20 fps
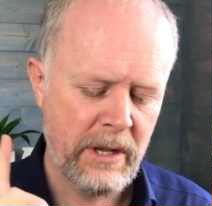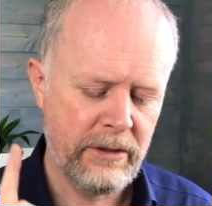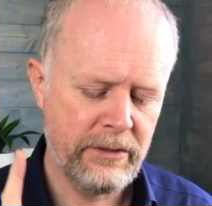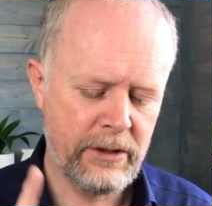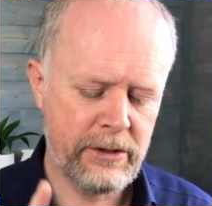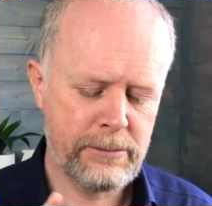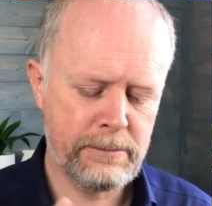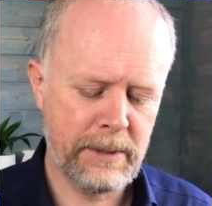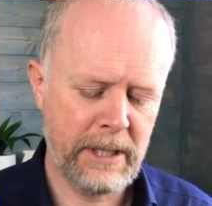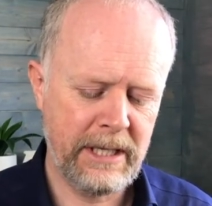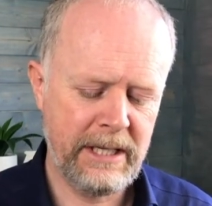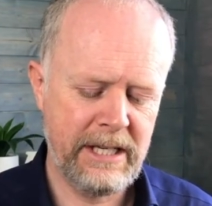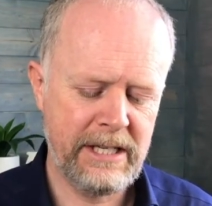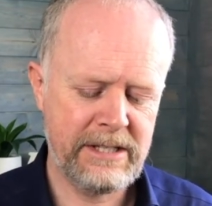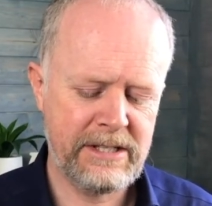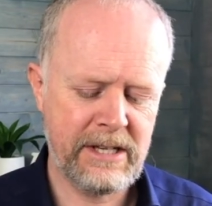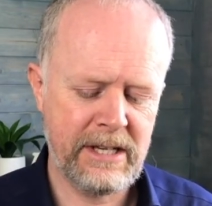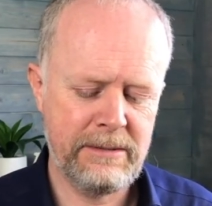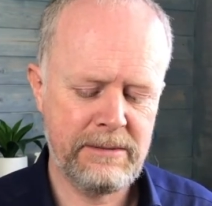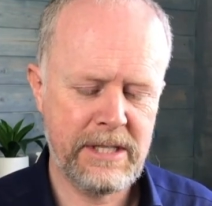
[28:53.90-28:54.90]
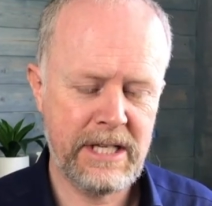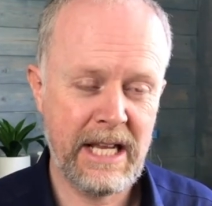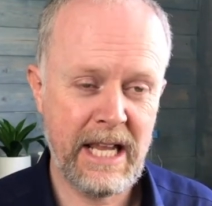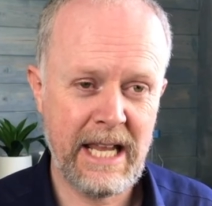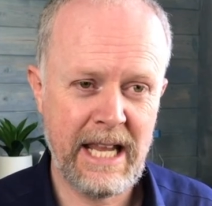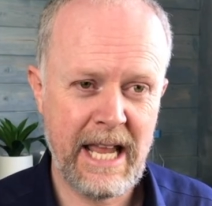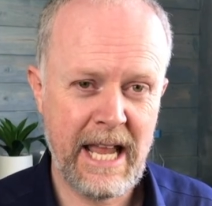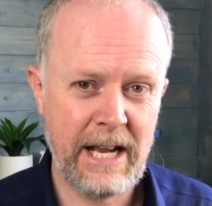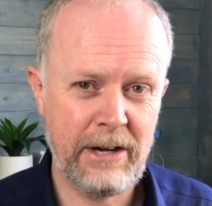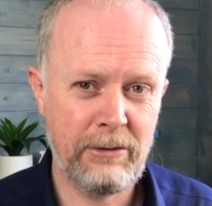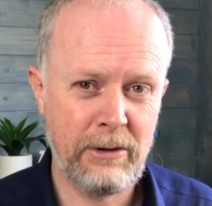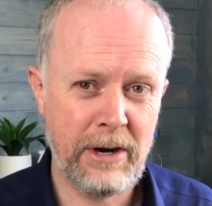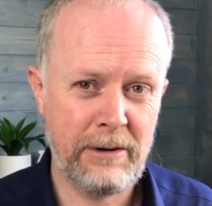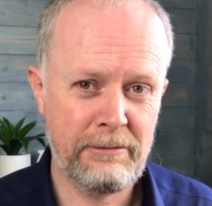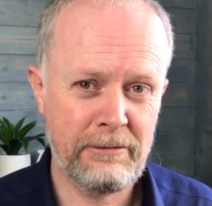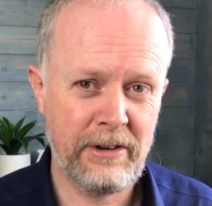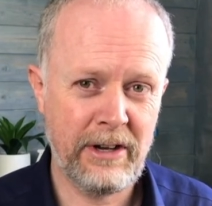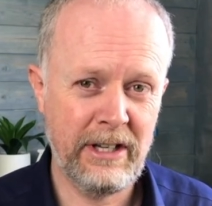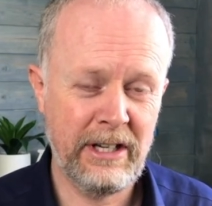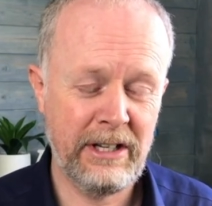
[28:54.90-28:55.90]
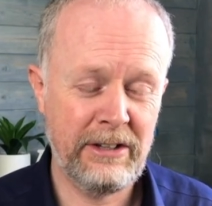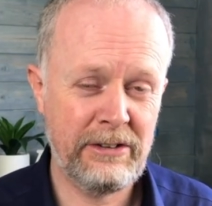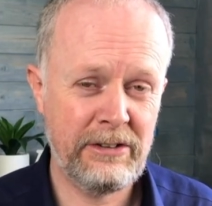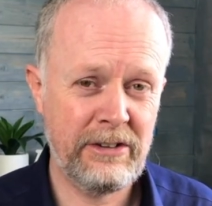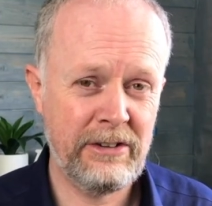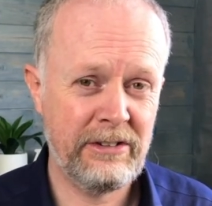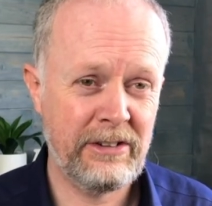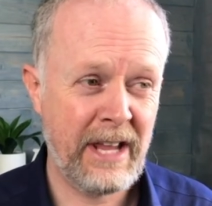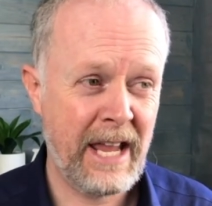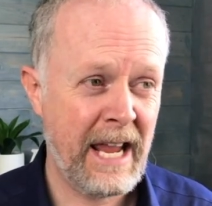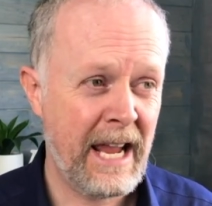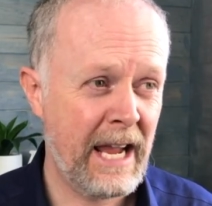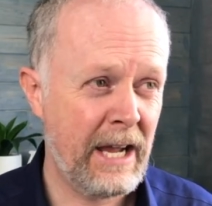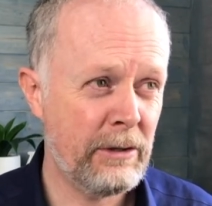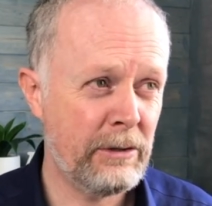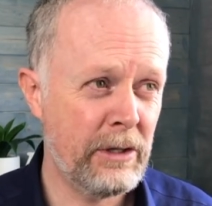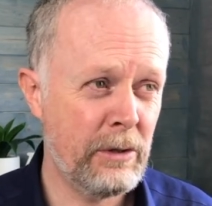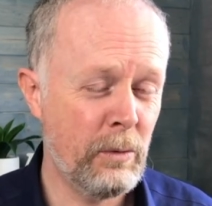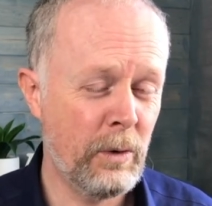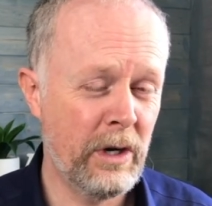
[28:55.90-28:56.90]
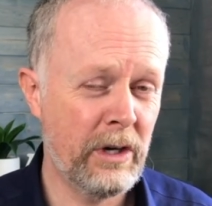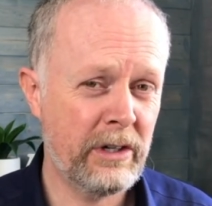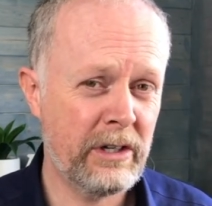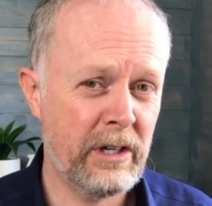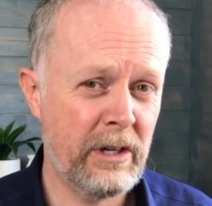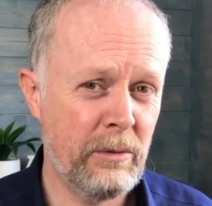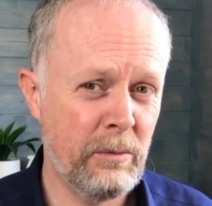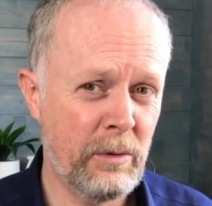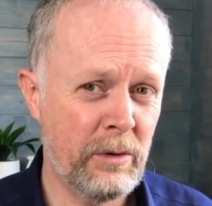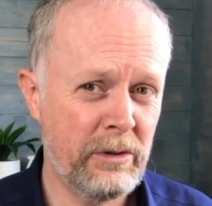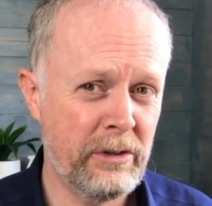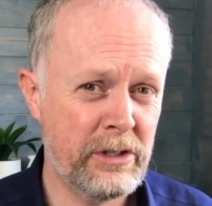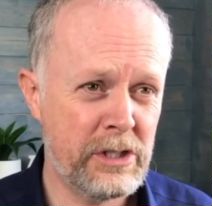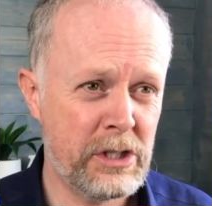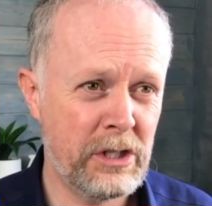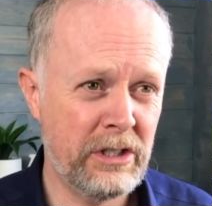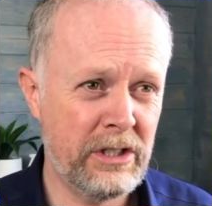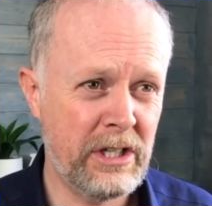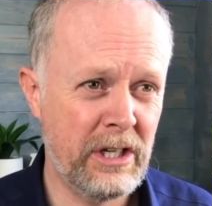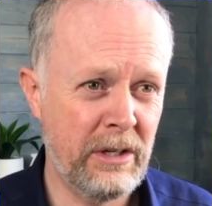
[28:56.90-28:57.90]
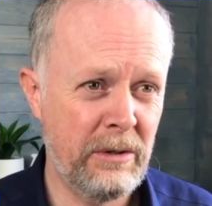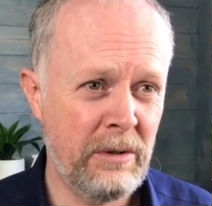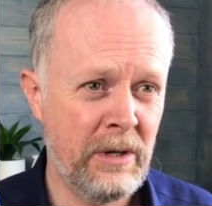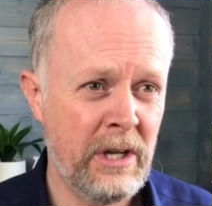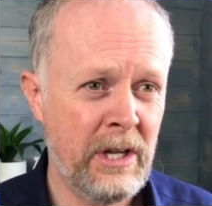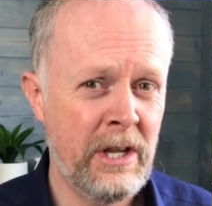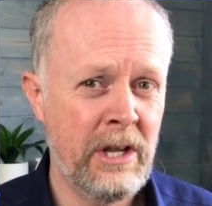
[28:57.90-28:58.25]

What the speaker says: There's plenty of time to get your head around finances, how they work and what they should do,